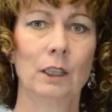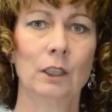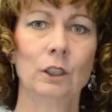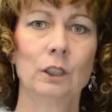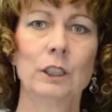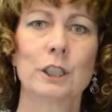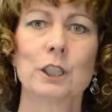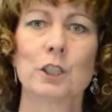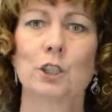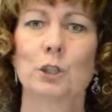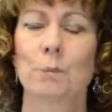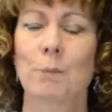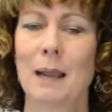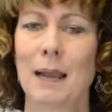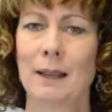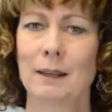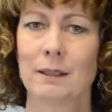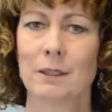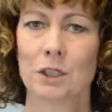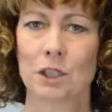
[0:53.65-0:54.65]
Look at your
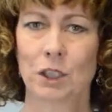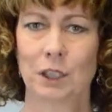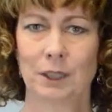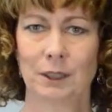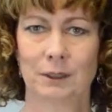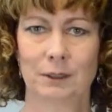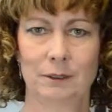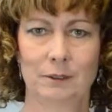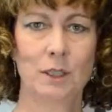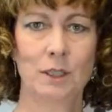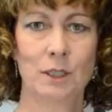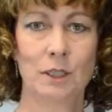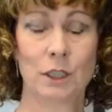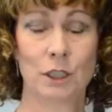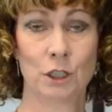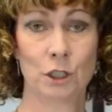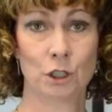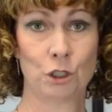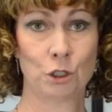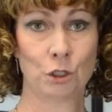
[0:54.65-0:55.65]
balance sheet.
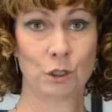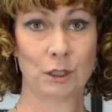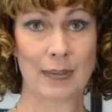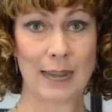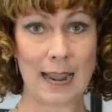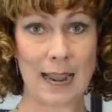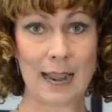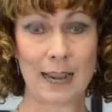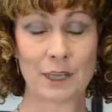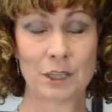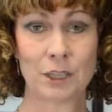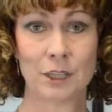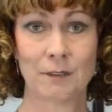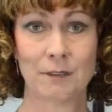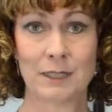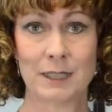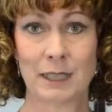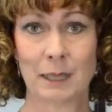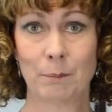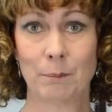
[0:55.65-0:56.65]
Does your cash
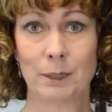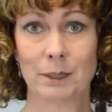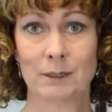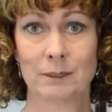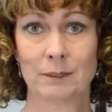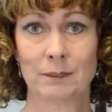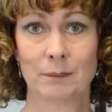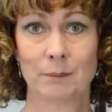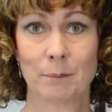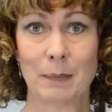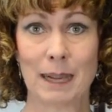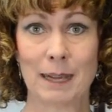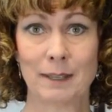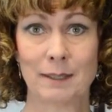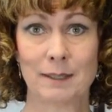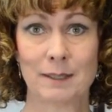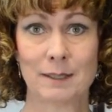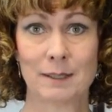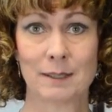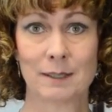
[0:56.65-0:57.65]
have a debit
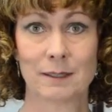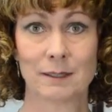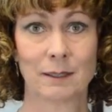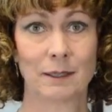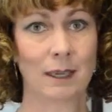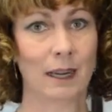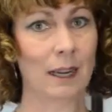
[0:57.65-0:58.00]
balance?